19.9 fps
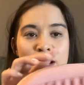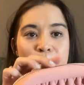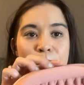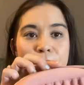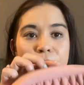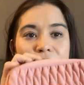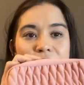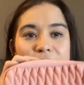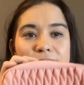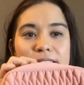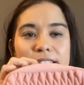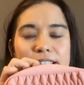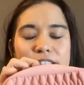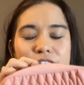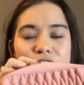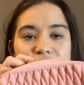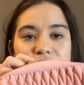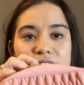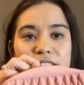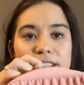But this is
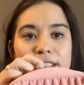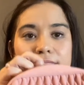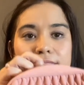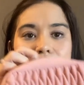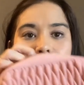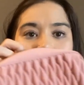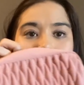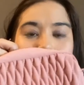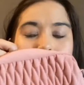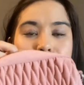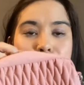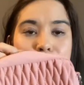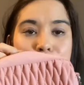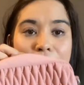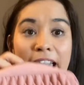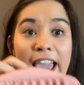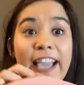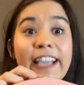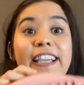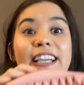just a little
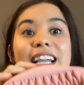bag.